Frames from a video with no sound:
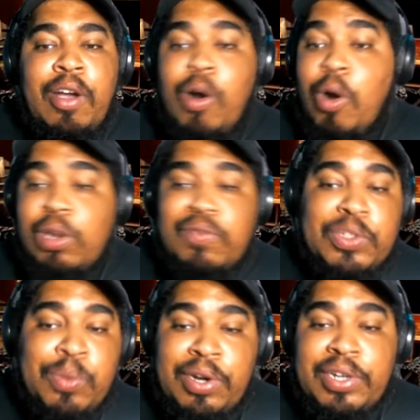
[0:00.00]
All of us
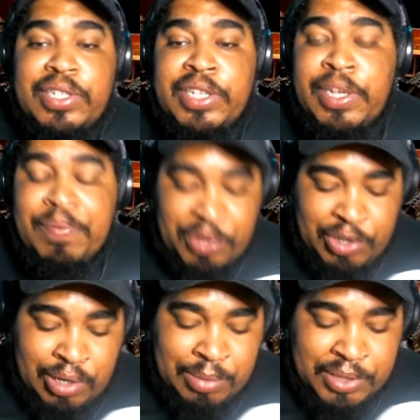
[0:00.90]
wanted to see it. You know
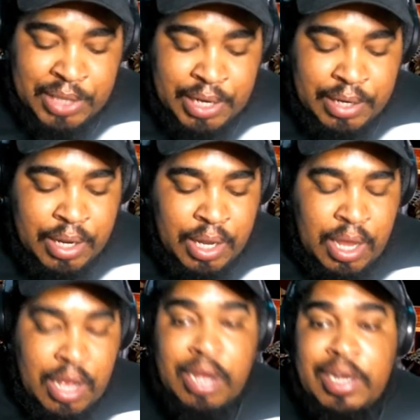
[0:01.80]
what I'm saying?
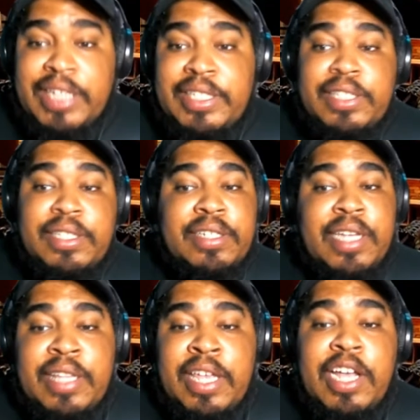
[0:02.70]
Uh, like Cece
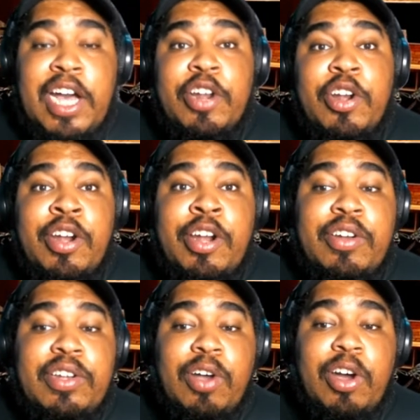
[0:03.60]
said, thank God her and her
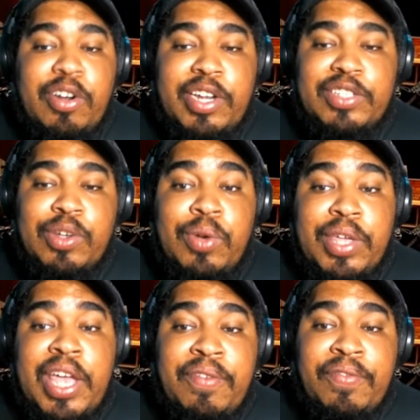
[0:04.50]
daughter is
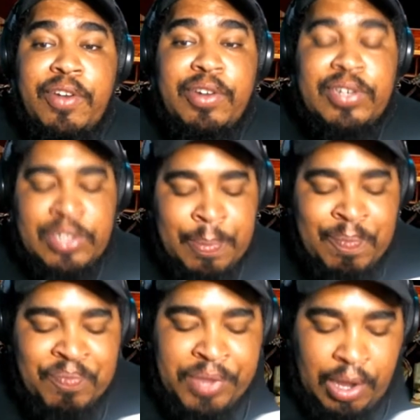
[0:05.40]
okay first.
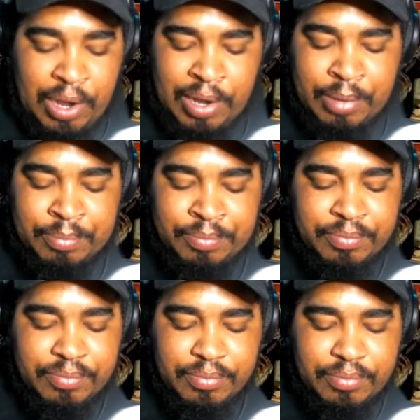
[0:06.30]
Um,
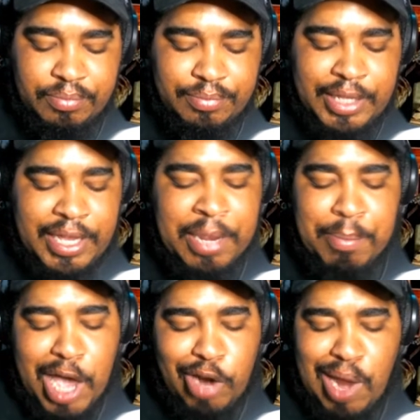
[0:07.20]
in
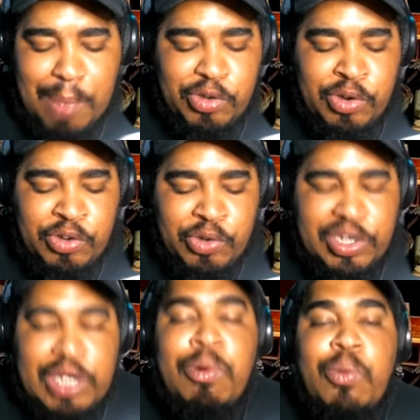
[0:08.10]
battle rap, you,
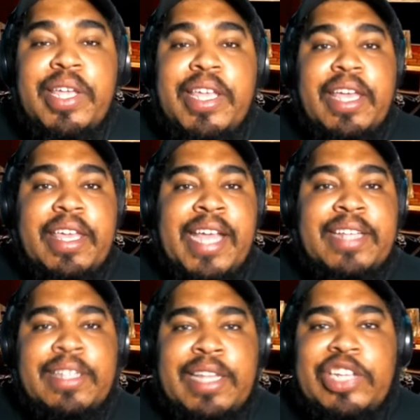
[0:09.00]
usually when we get
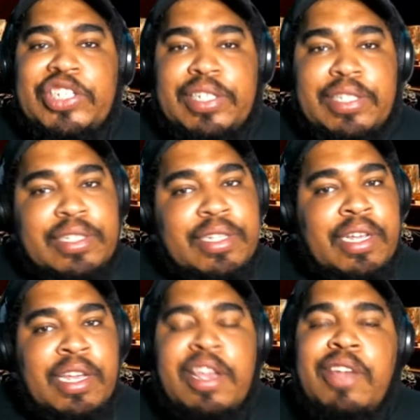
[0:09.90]
cancellations,
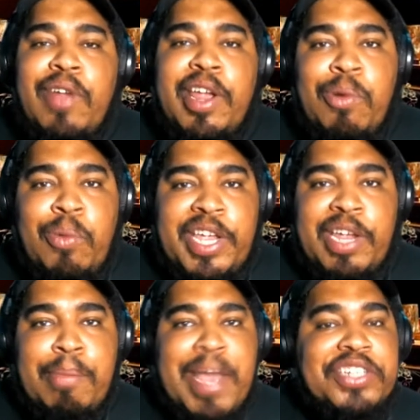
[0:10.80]
right? When we
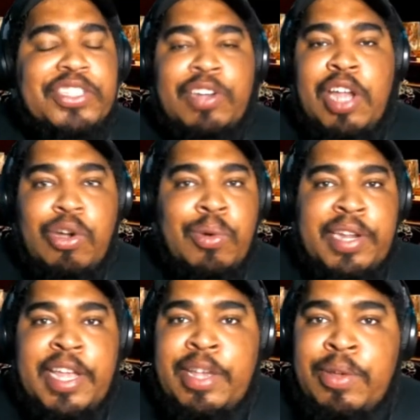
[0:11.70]
hear matches are not going
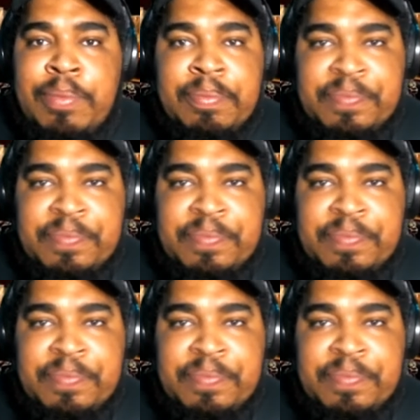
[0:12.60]
down,